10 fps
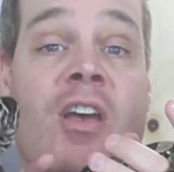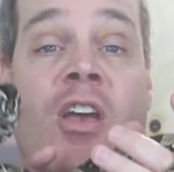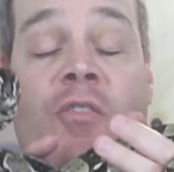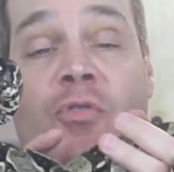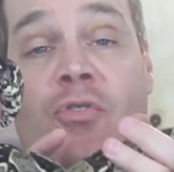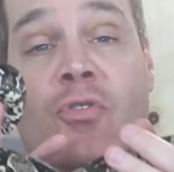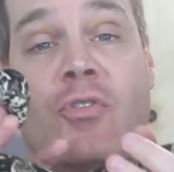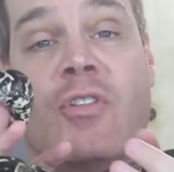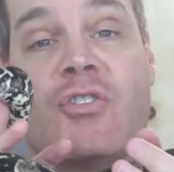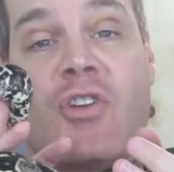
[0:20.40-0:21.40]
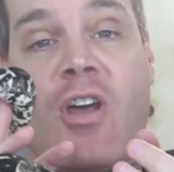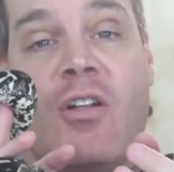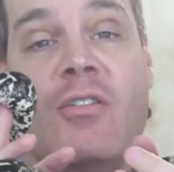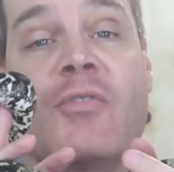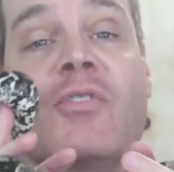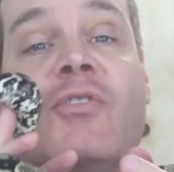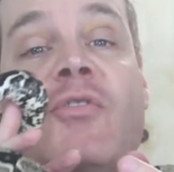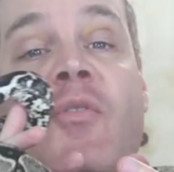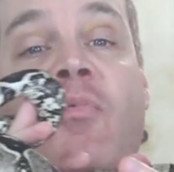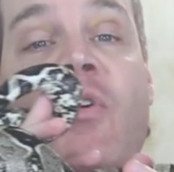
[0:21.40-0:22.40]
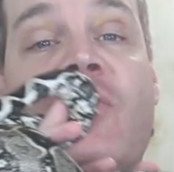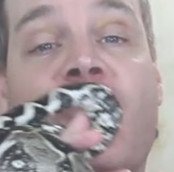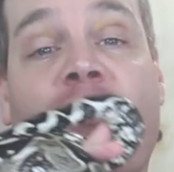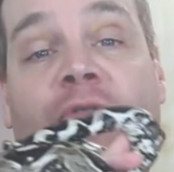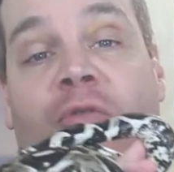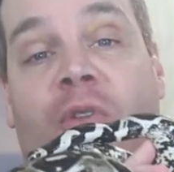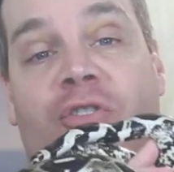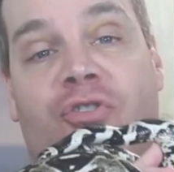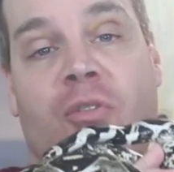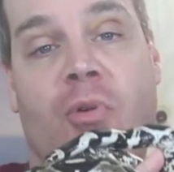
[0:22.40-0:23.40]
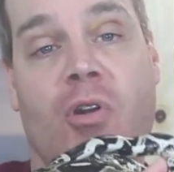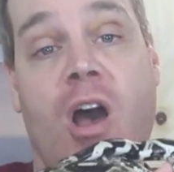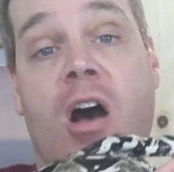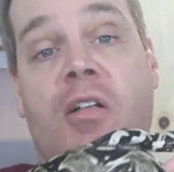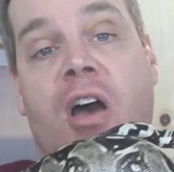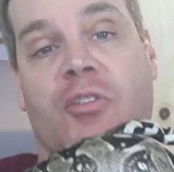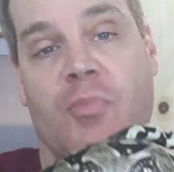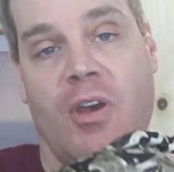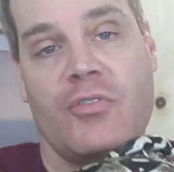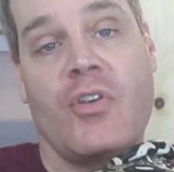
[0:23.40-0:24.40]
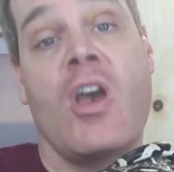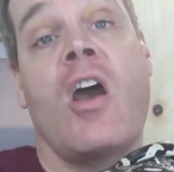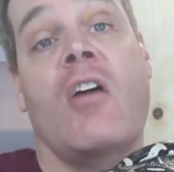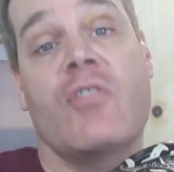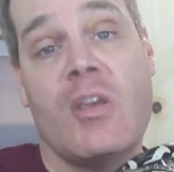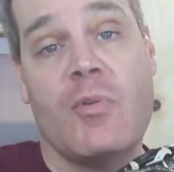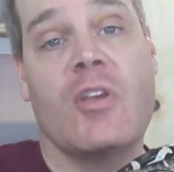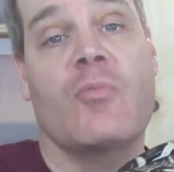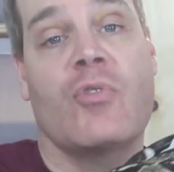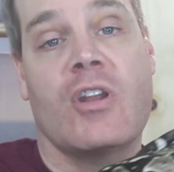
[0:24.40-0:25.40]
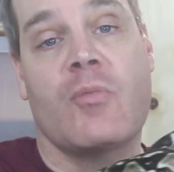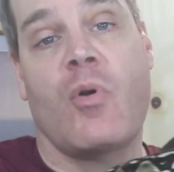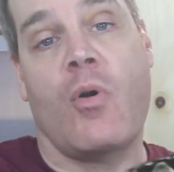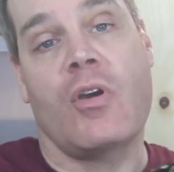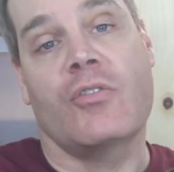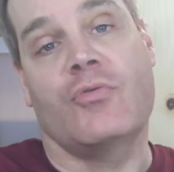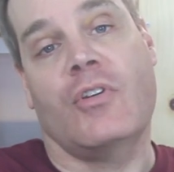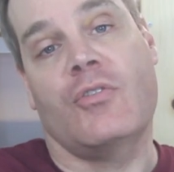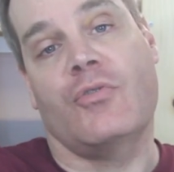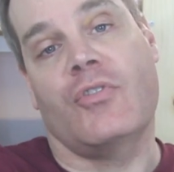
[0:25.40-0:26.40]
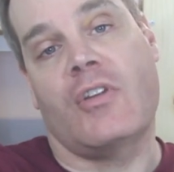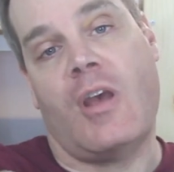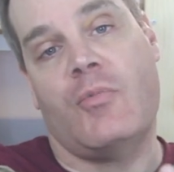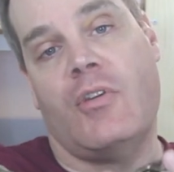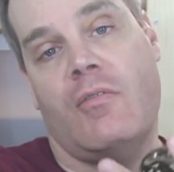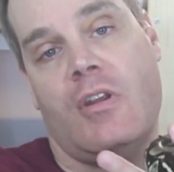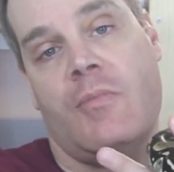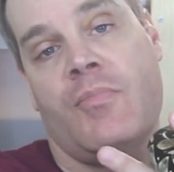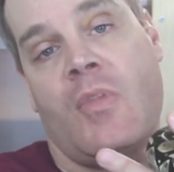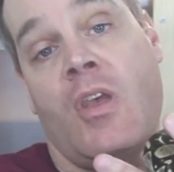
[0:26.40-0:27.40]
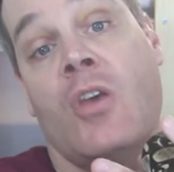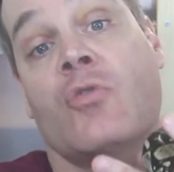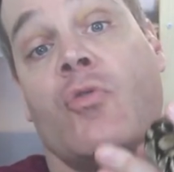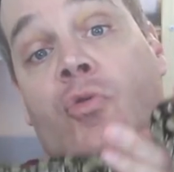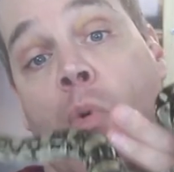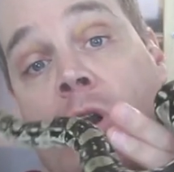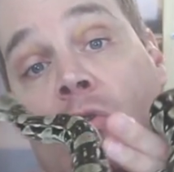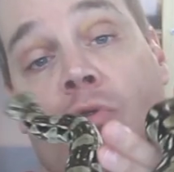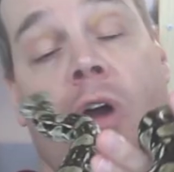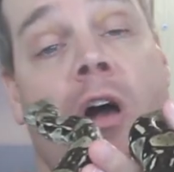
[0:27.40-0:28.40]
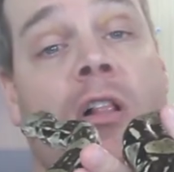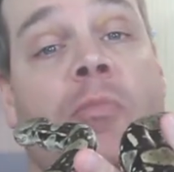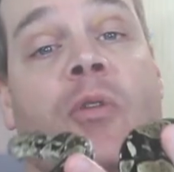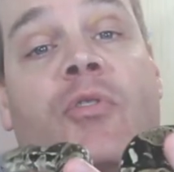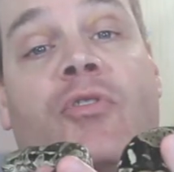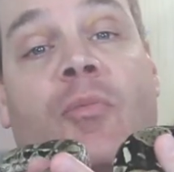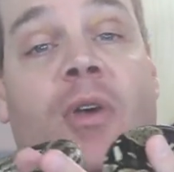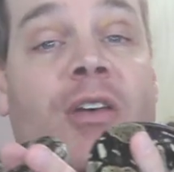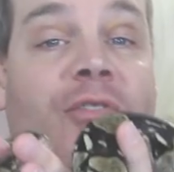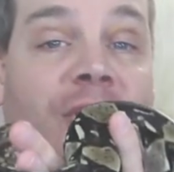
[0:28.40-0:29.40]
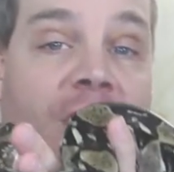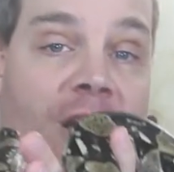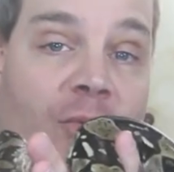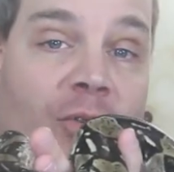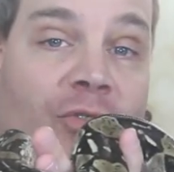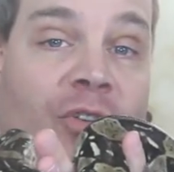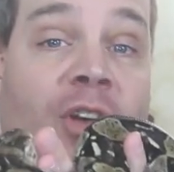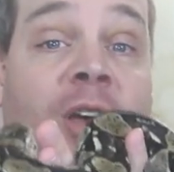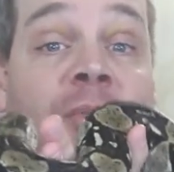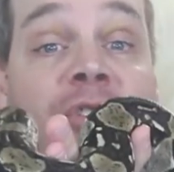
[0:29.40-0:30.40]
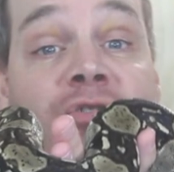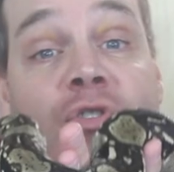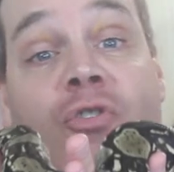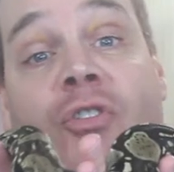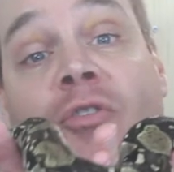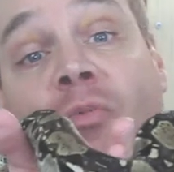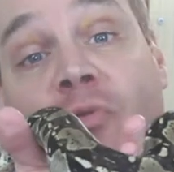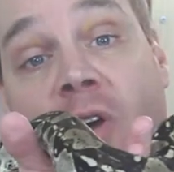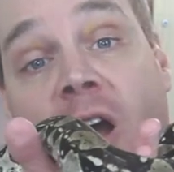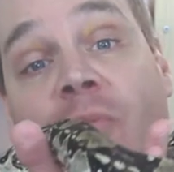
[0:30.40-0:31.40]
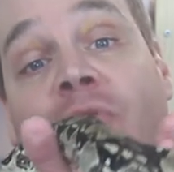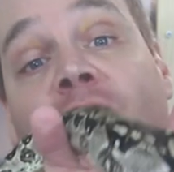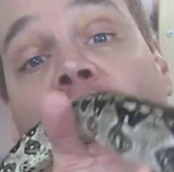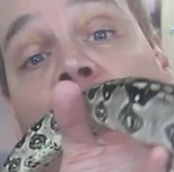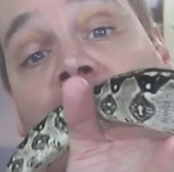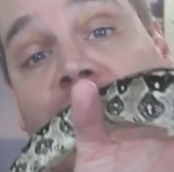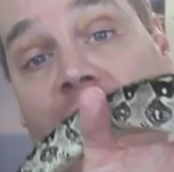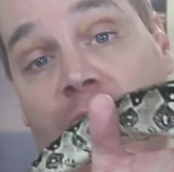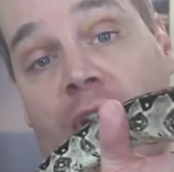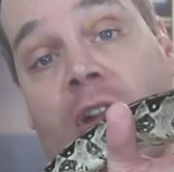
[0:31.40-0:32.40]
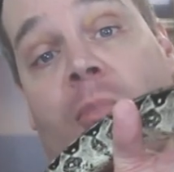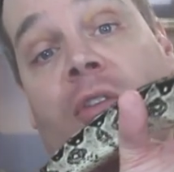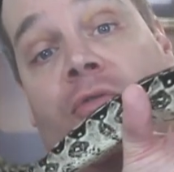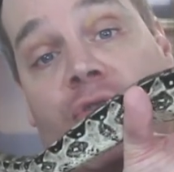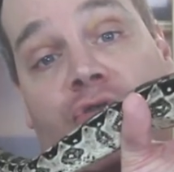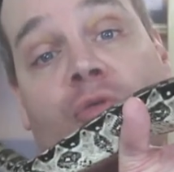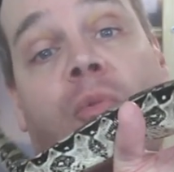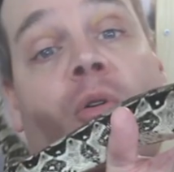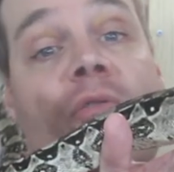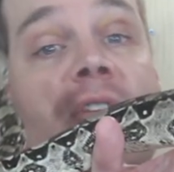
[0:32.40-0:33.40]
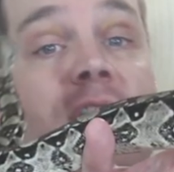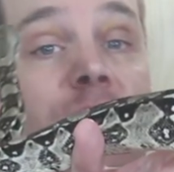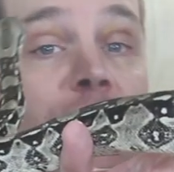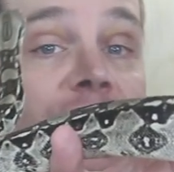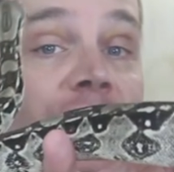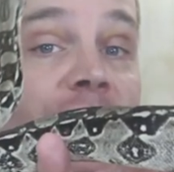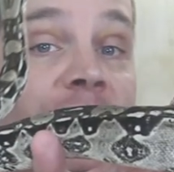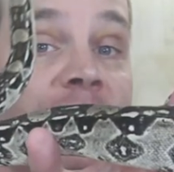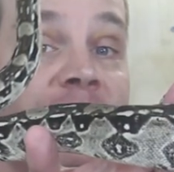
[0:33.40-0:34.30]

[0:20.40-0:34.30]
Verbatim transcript: If you're new to the channel, this is the place for information about all aspects of keeping and breeding boa constrictors in captivity. So if you want to learn all about these amazing animals, be sure to subscribe so you don't miss out on my future boa videos.